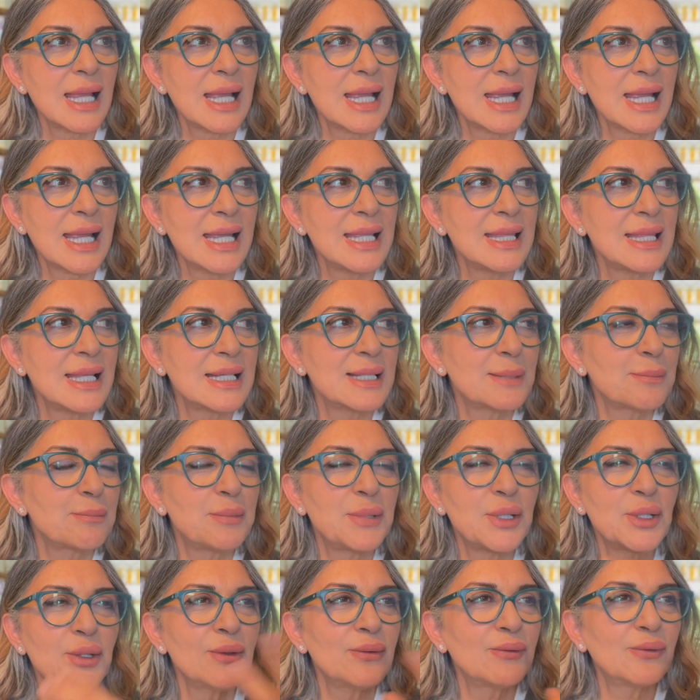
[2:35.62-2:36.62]
this
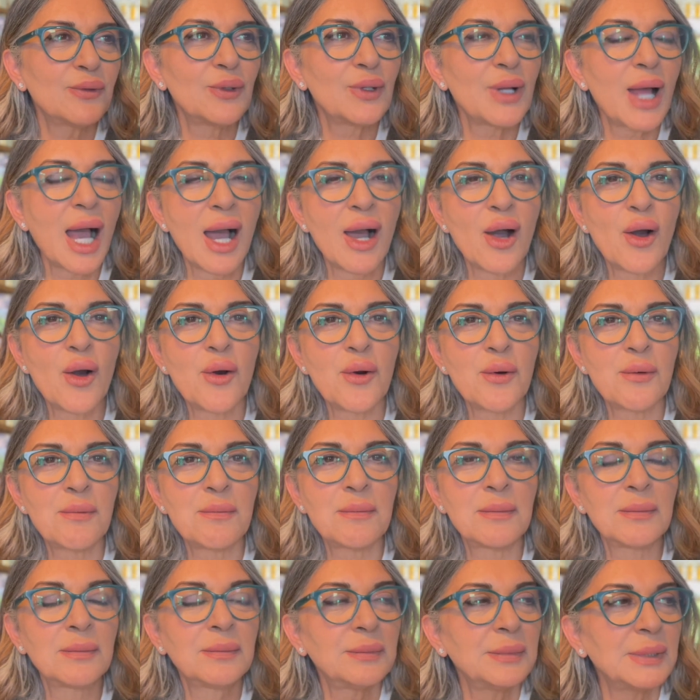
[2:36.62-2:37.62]
beautiful
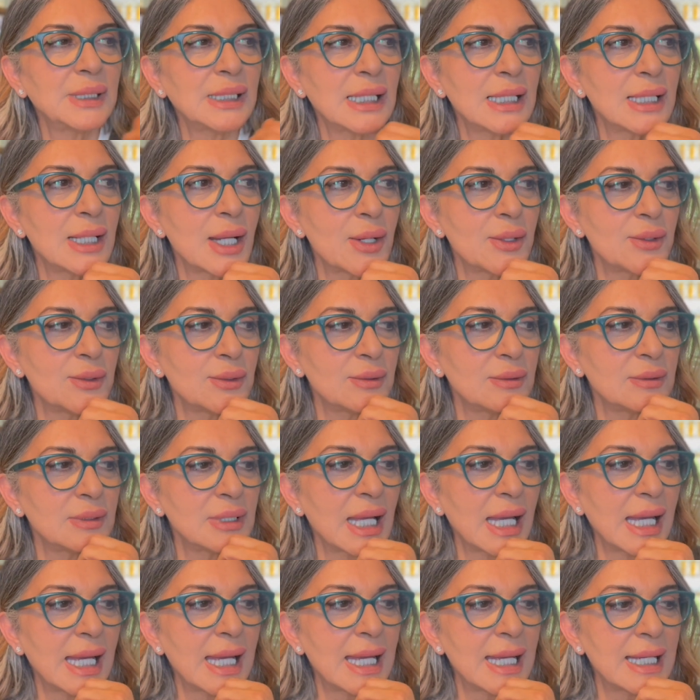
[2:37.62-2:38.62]
home,
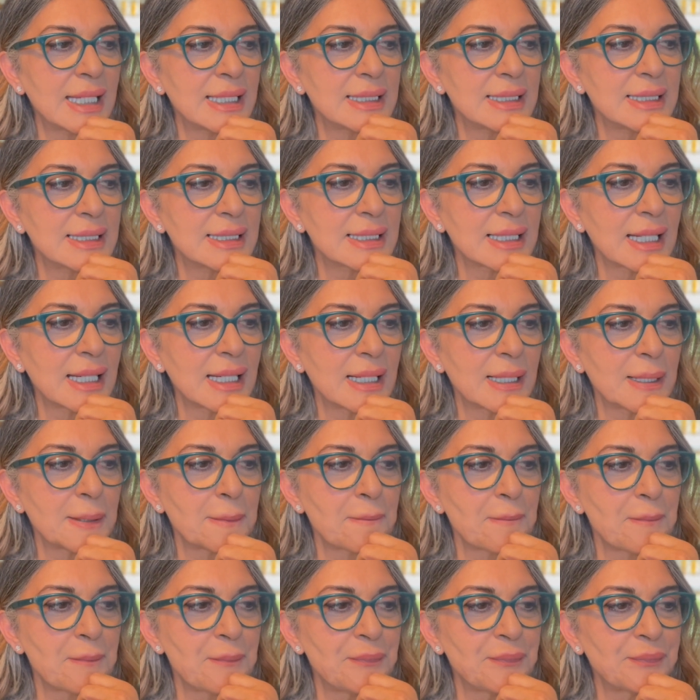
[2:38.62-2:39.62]
and
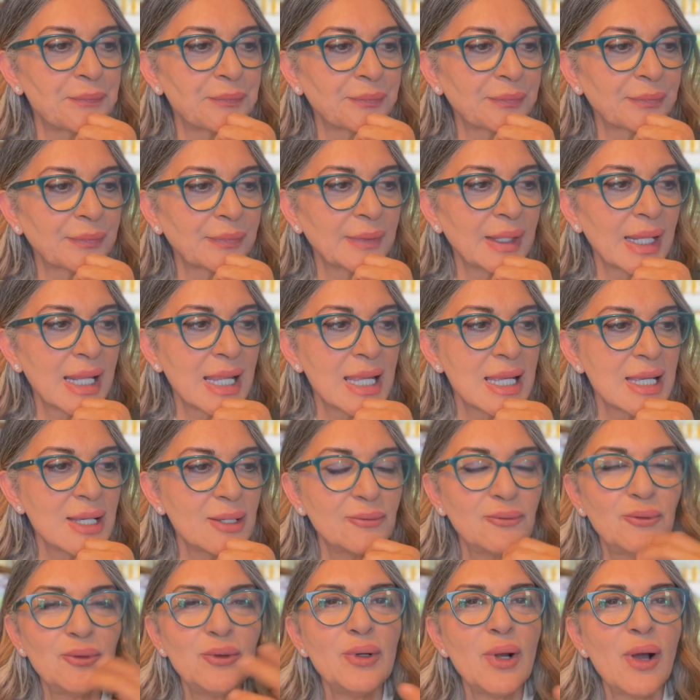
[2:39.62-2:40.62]

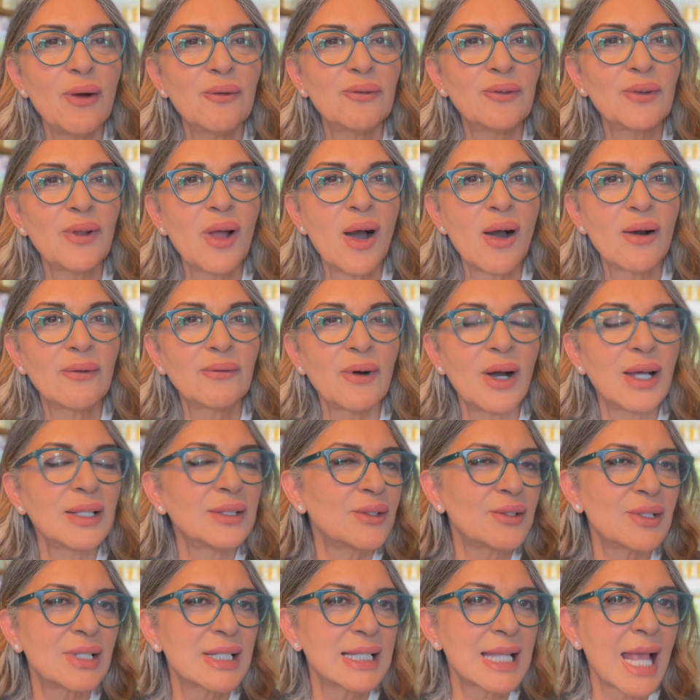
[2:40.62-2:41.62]
full of love,
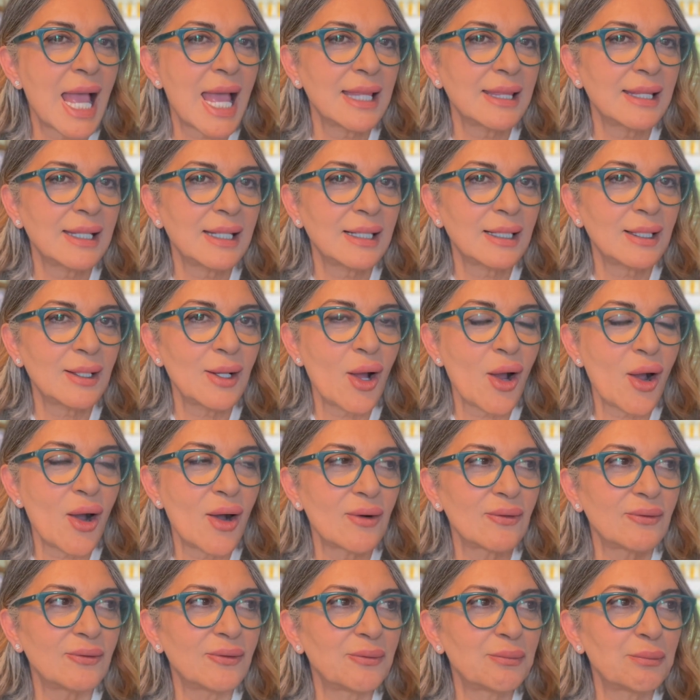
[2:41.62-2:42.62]
understanding
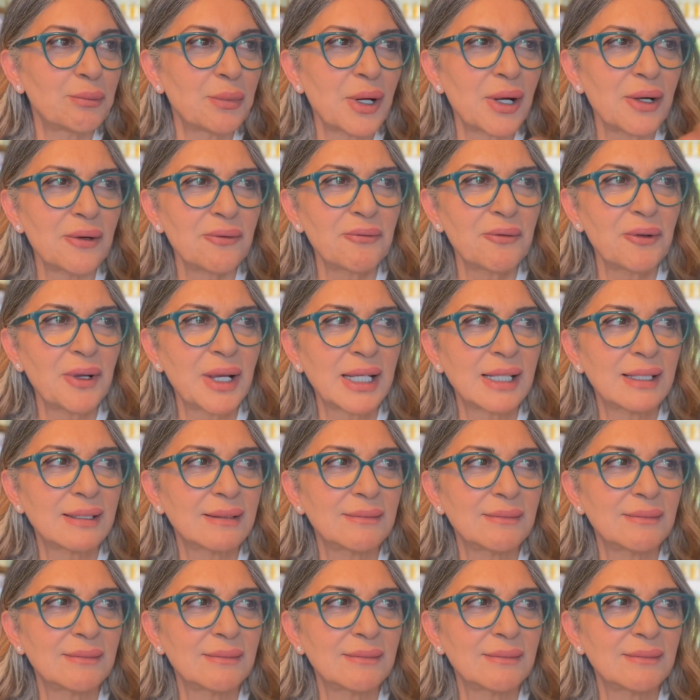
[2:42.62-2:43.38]
love, perfect